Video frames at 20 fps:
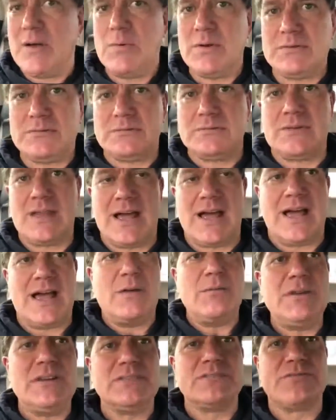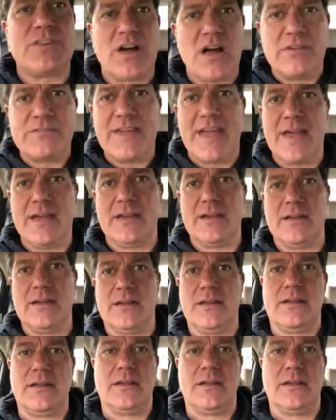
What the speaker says: I would involve. Arrived.